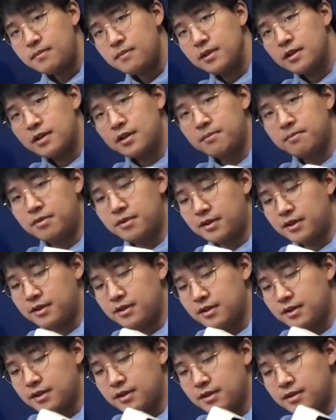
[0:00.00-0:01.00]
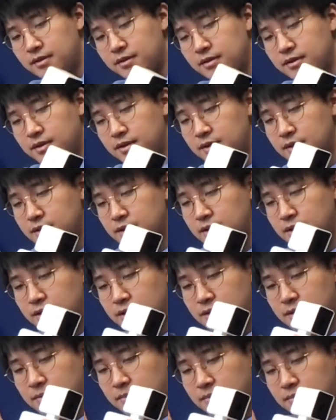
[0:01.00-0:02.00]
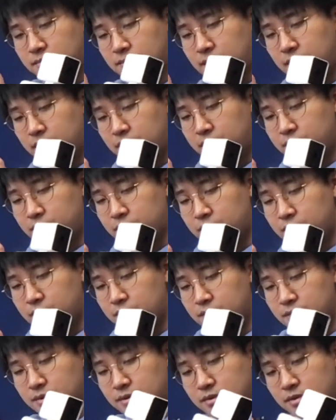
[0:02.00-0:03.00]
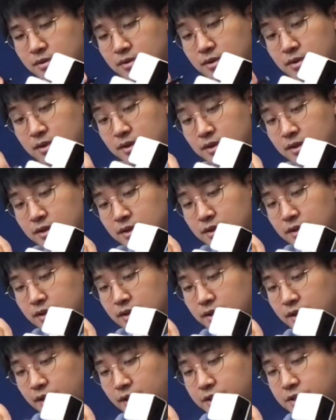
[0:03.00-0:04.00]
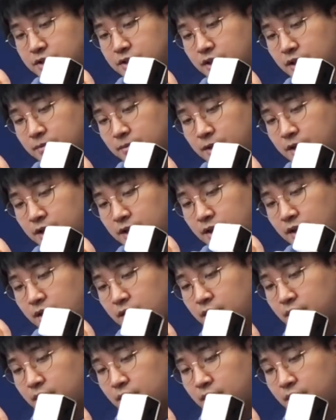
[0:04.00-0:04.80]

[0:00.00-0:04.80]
I'm gonna plug in the micro HDMI,